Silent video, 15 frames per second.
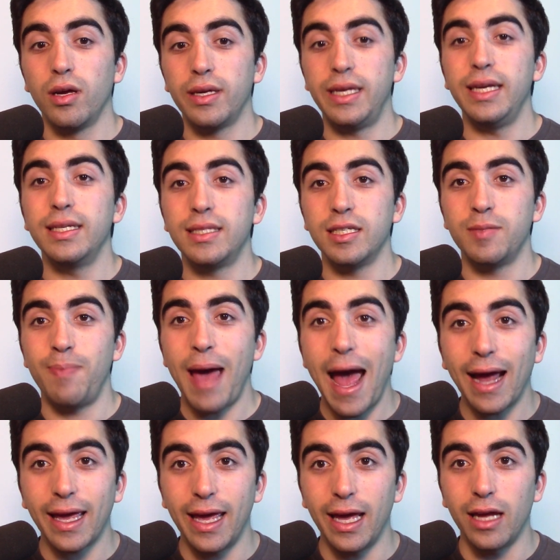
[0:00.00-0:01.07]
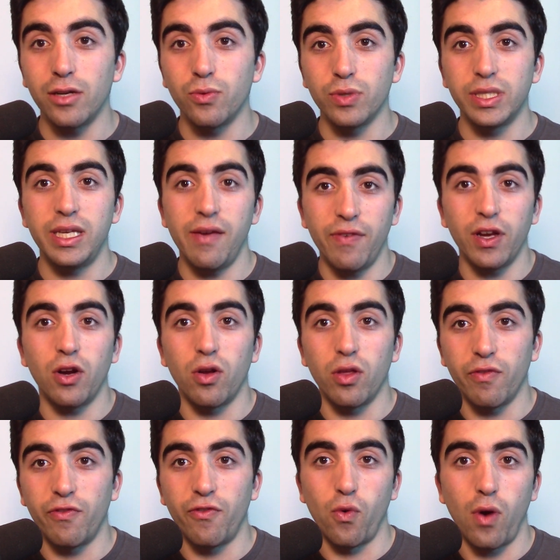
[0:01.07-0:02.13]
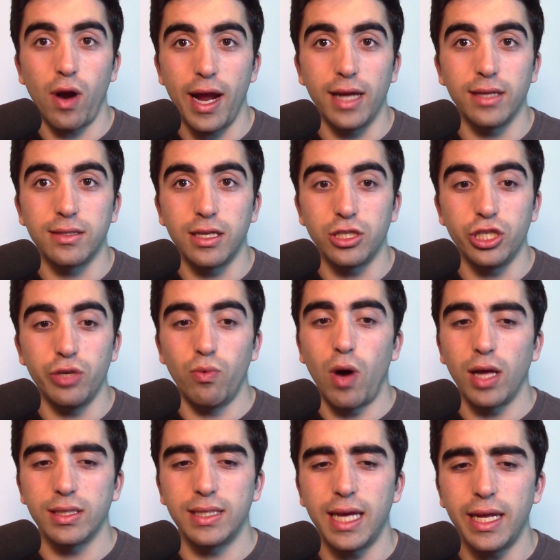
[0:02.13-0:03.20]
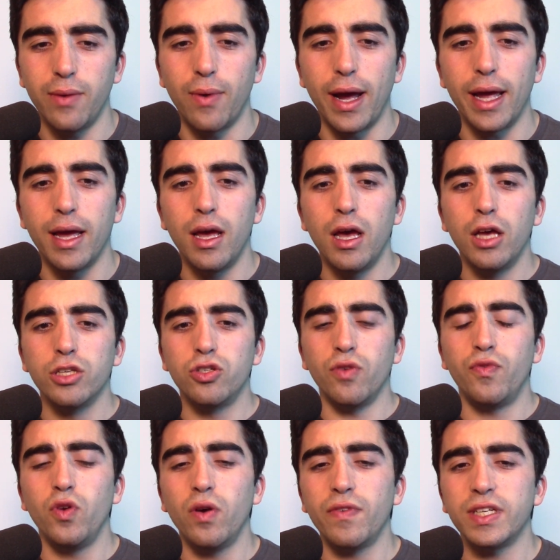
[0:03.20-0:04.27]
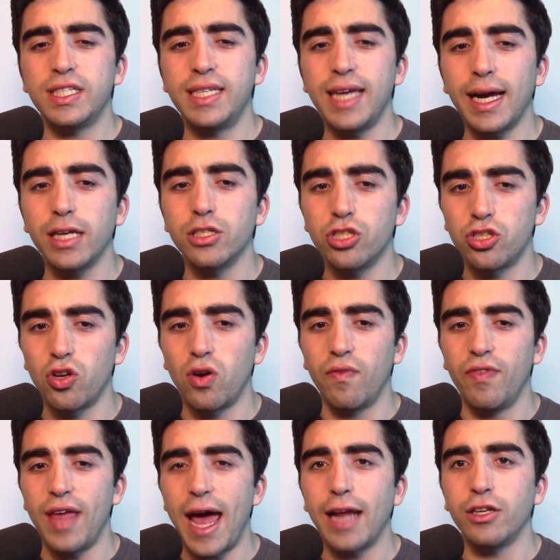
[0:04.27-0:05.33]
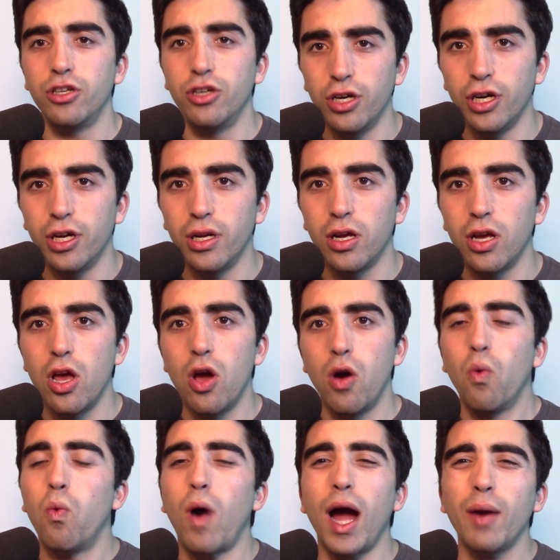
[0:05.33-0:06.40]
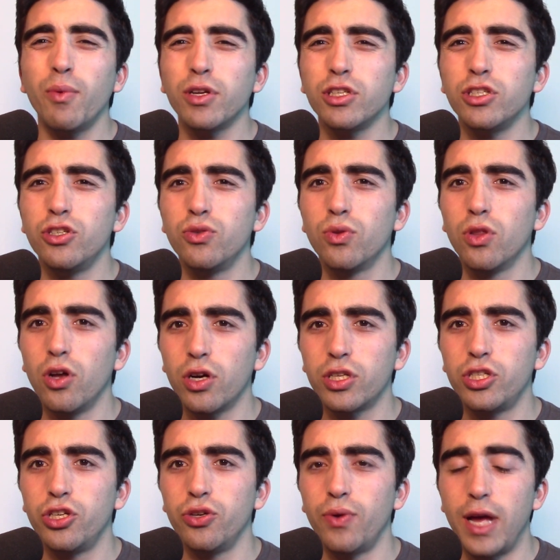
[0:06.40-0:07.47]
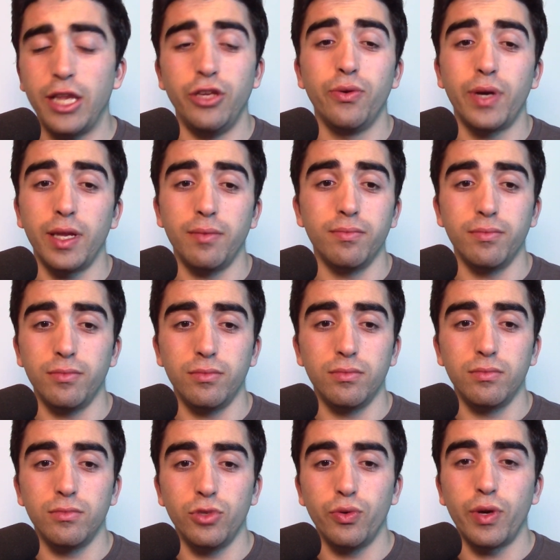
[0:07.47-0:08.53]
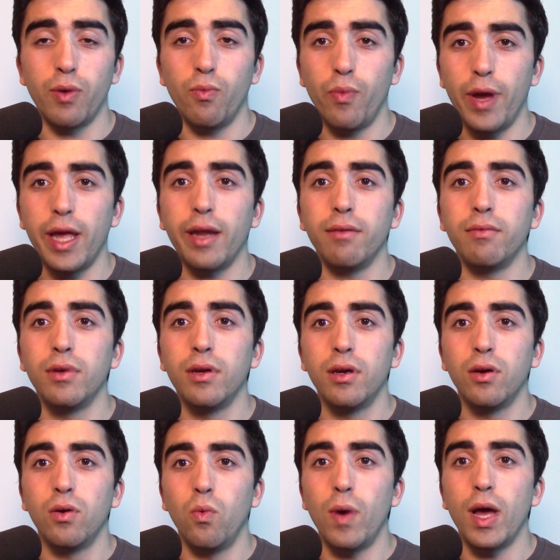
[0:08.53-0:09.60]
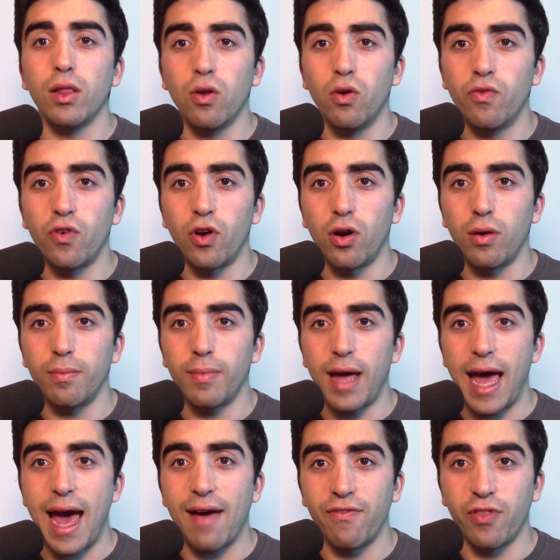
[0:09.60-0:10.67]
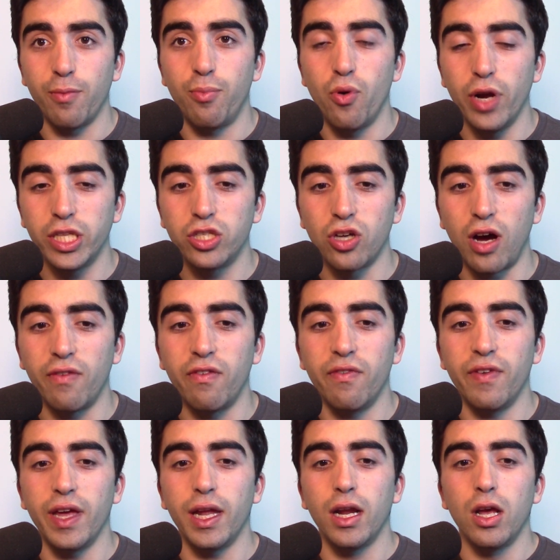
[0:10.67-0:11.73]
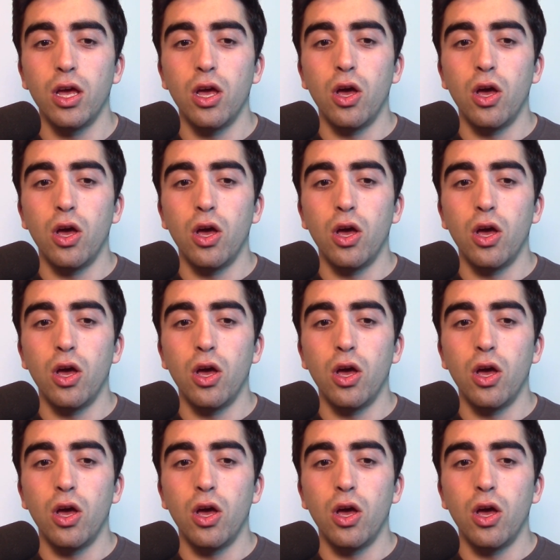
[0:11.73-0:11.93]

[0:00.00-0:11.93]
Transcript: Keys' backhand was giving her the forehands that she wants anyway. So if you have a second serve that good, why wouldn't you look to, and you can win well over half the points off of it,